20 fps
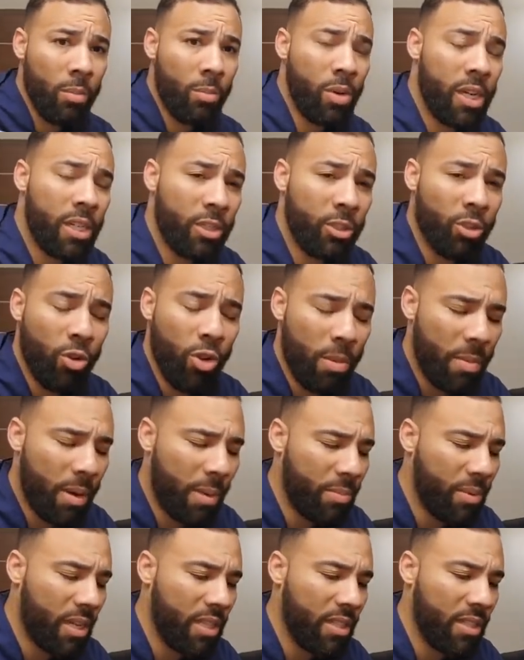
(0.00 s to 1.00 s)
Praise the Lord,
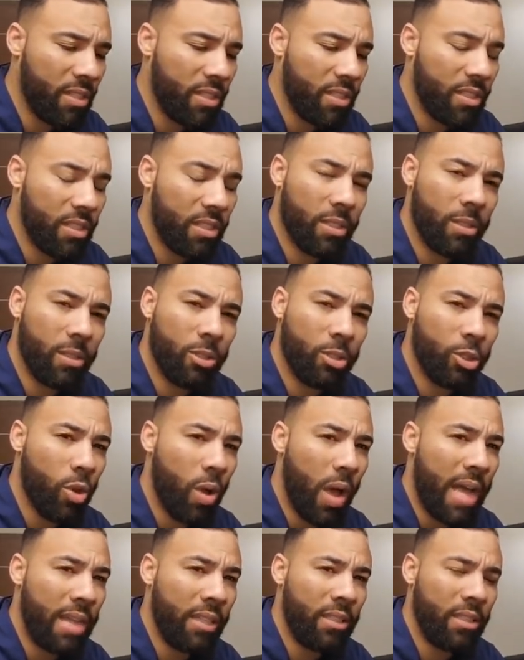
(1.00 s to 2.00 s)
my brothers and sisters.
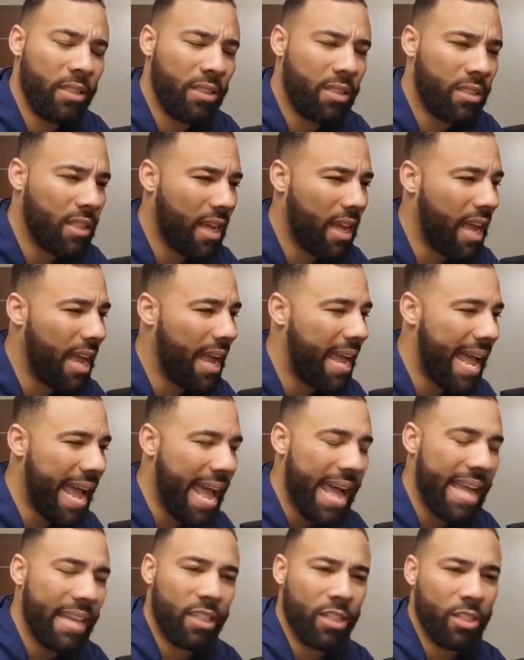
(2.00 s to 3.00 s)
So I just, I
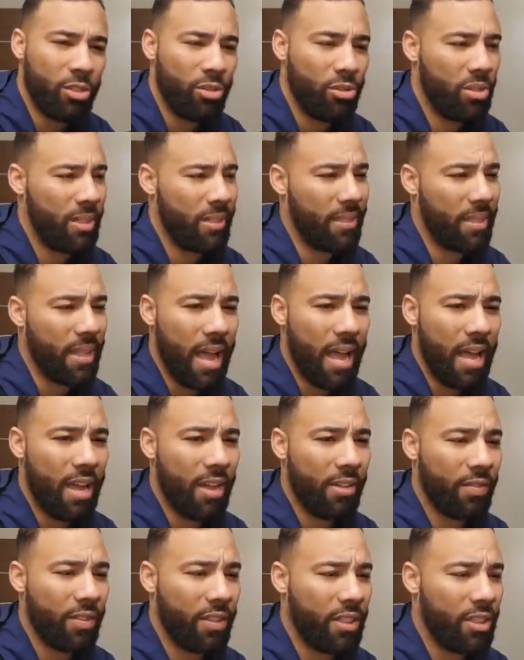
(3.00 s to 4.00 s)
had to do this
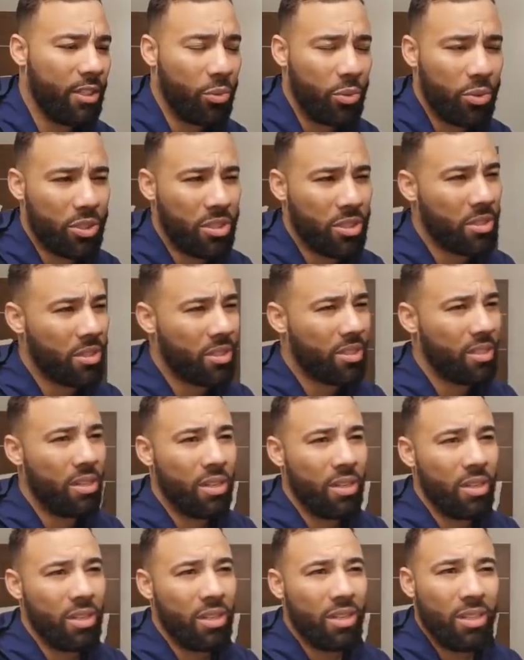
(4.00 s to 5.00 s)
live. This was just
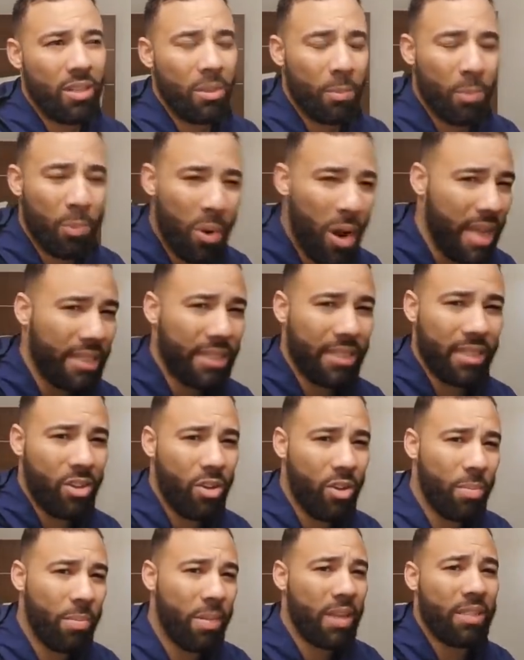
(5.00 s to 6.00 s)
pressing
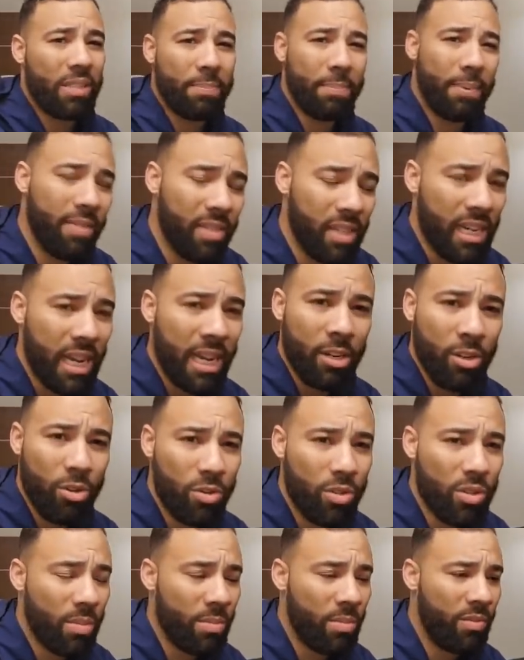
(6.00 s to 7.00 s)
on my spirit. I
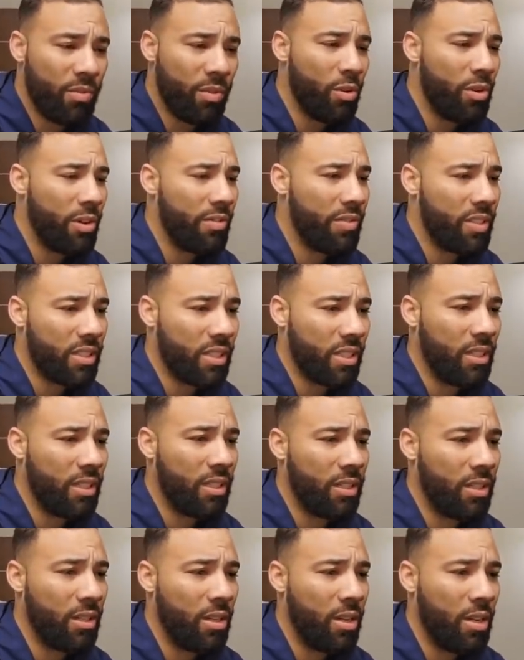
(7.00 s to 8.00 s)
know some of you have
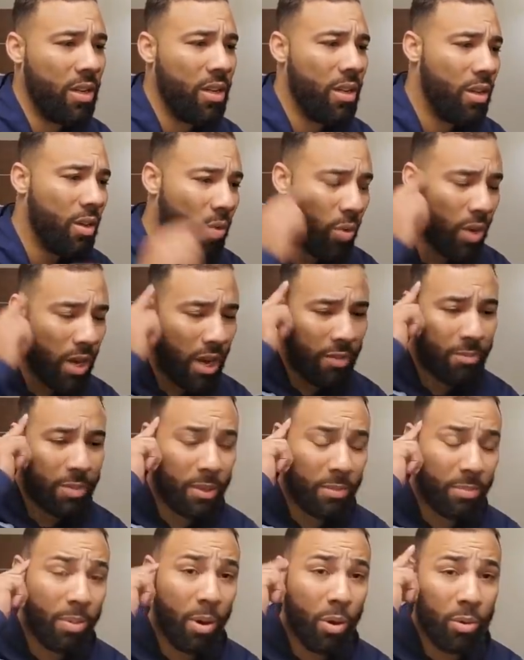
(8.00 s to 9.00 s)
seen what I've
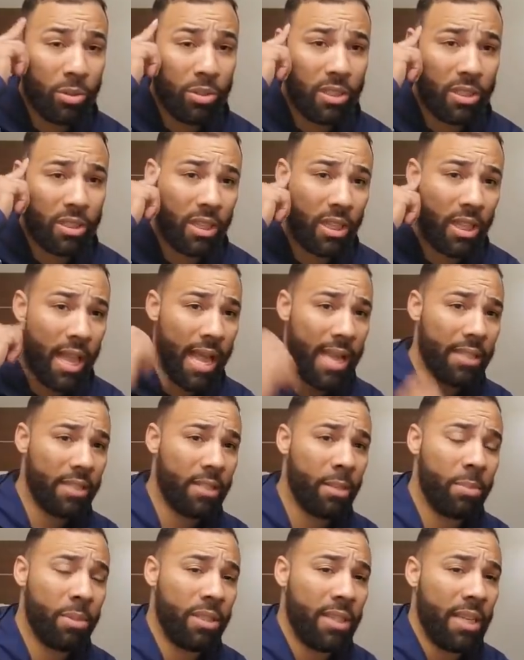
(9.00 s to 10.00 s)
been posting the last
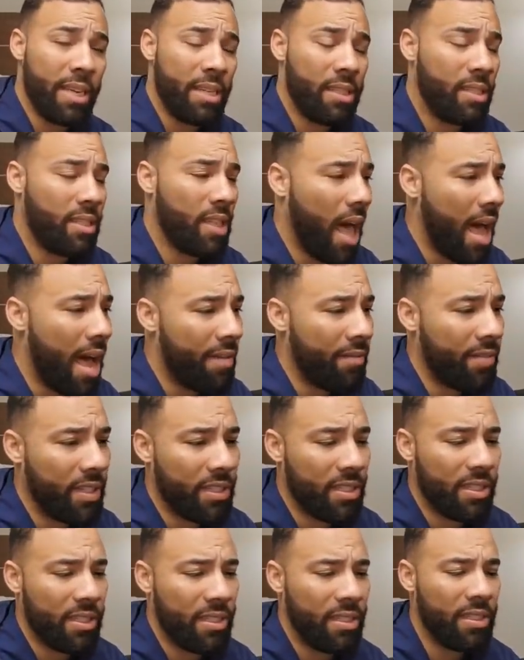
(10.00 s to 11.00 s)
couple days.
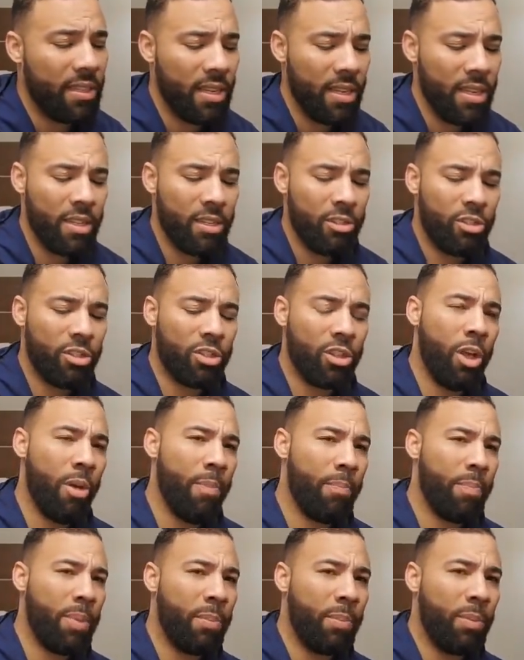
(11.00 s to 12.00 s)
Obviously,
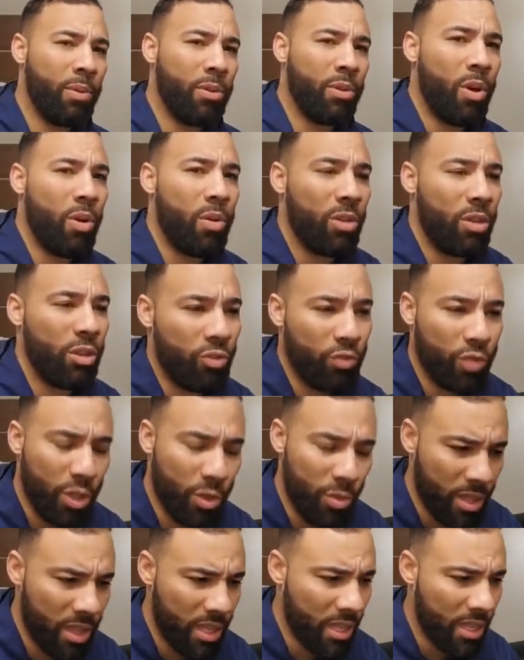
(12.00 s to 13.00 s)
some people don't
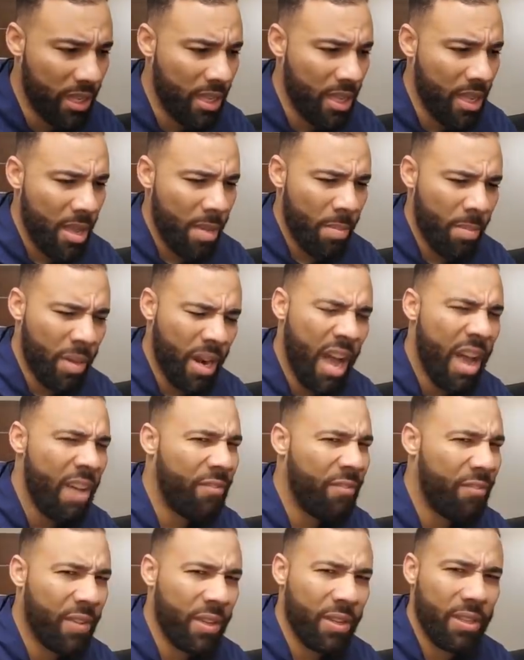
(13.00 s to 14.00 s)
agree with it, but I
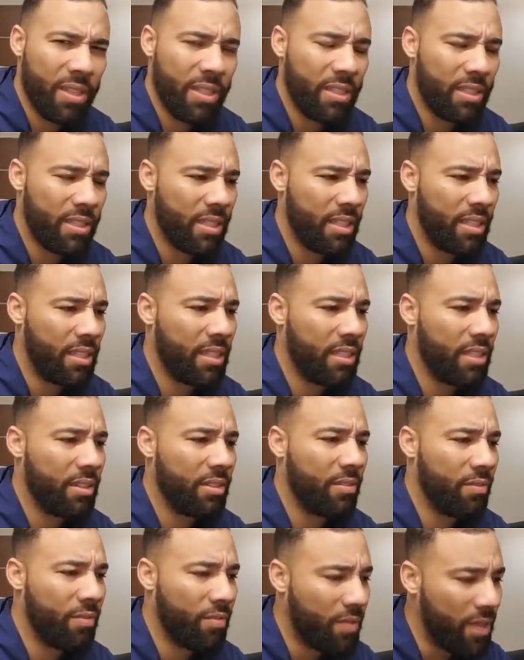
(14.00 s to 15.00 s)
feel this thing
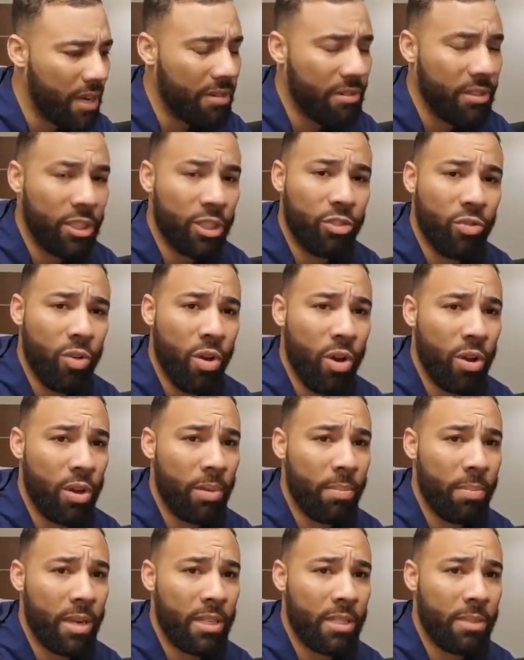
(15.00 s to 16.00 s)
very strong
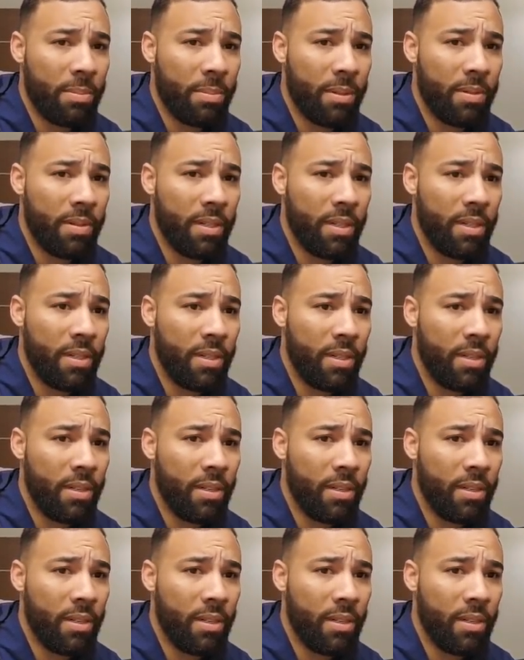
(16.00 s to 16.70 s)
in my spirit.